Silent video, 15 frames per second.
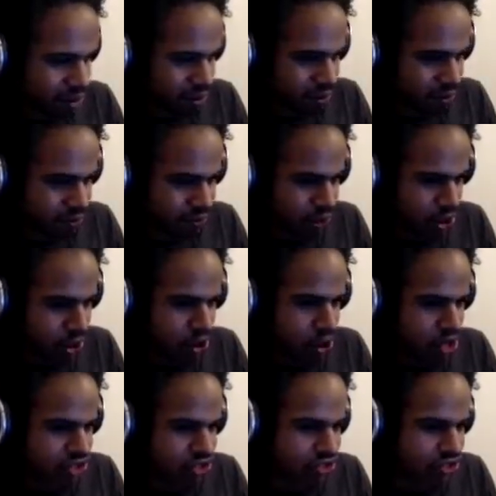
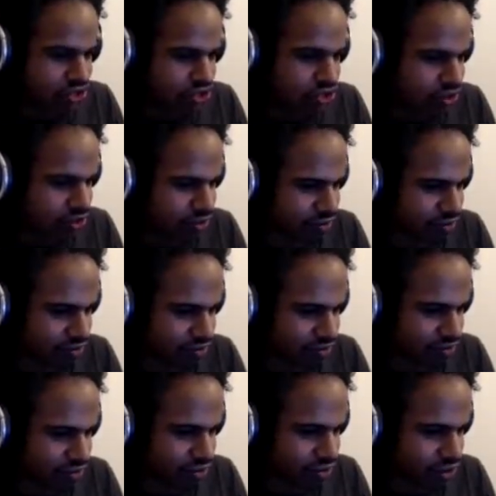Fergus.
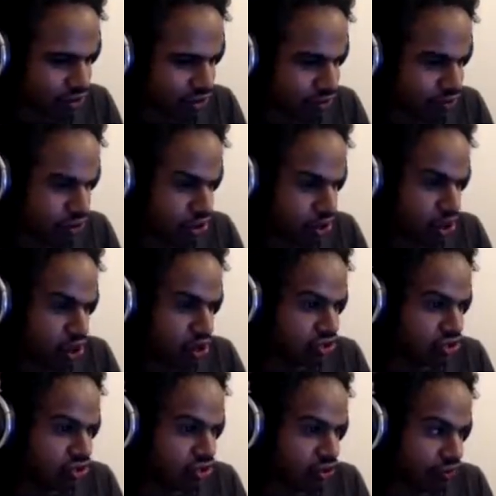
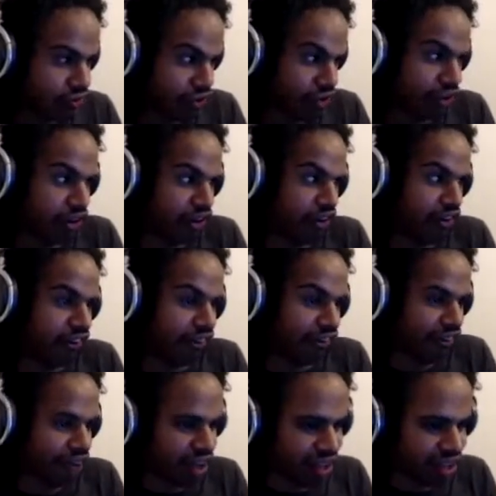Fergus. I
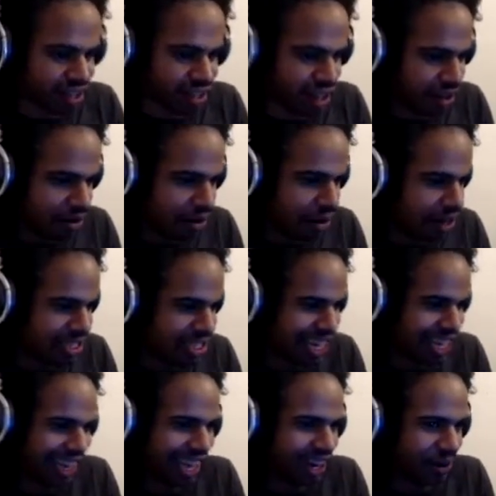don't know how to
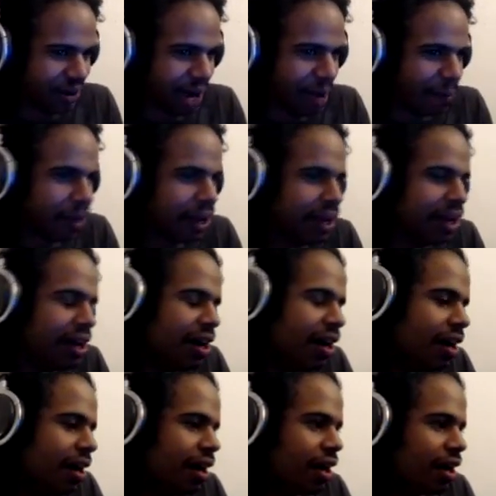say that crap.
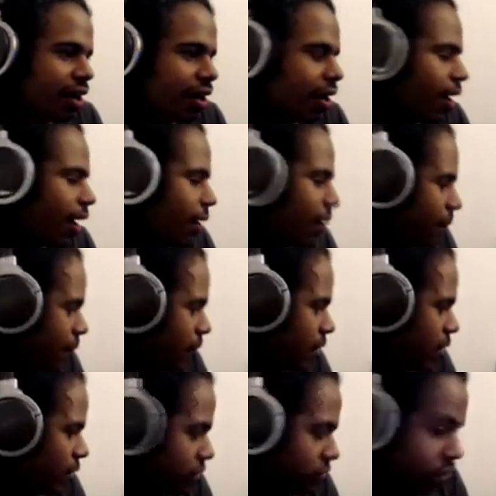Alright.
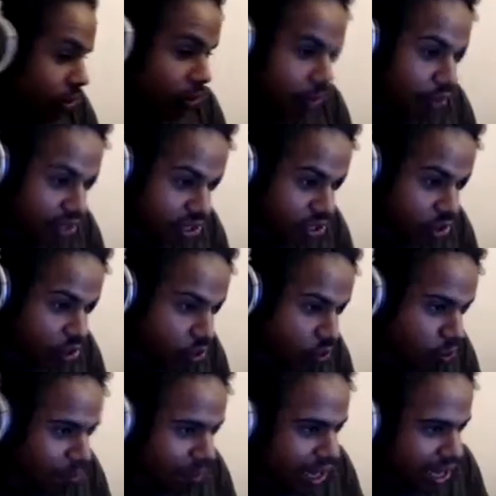So this
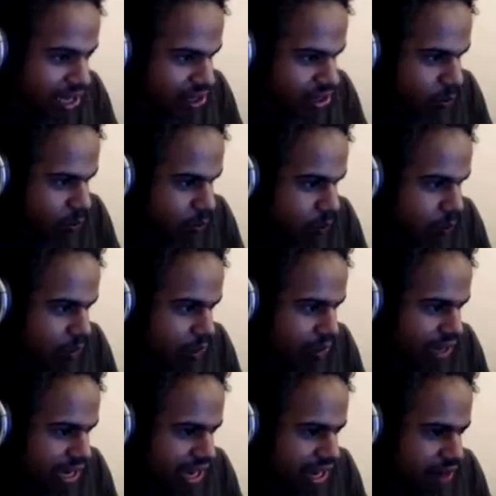new place will
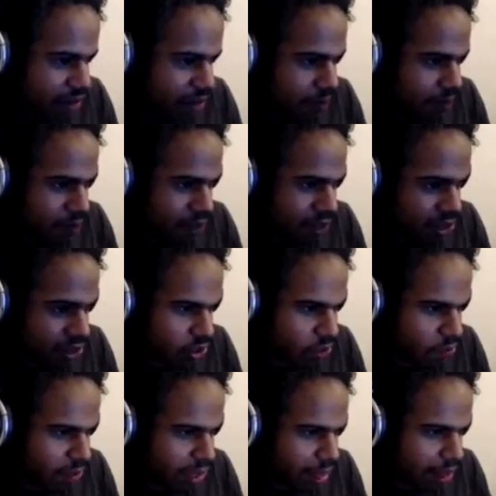name... This new...
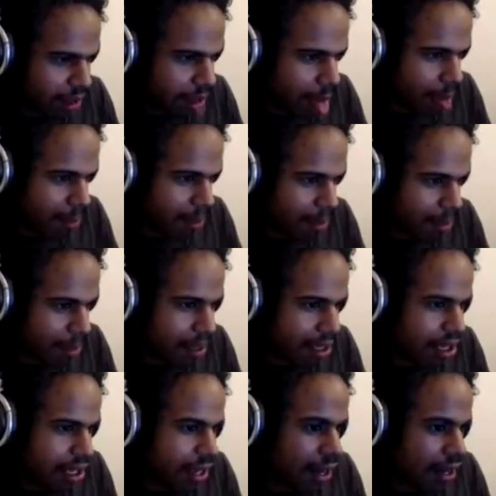Blah, eh, blah, blah.
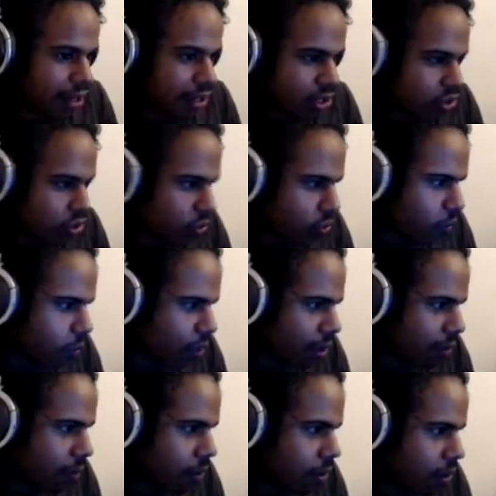This new
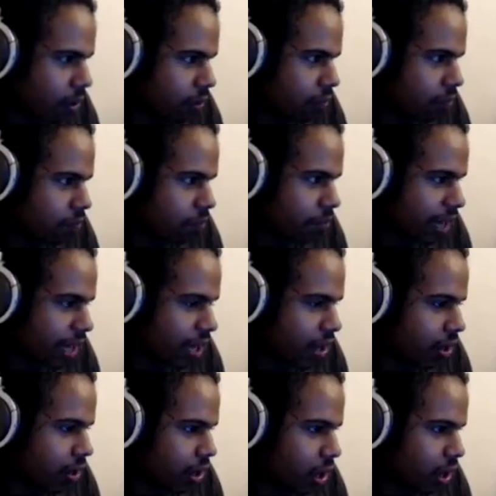one will play it
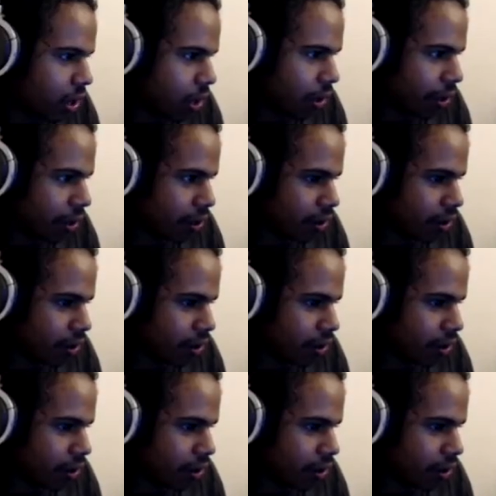on hard.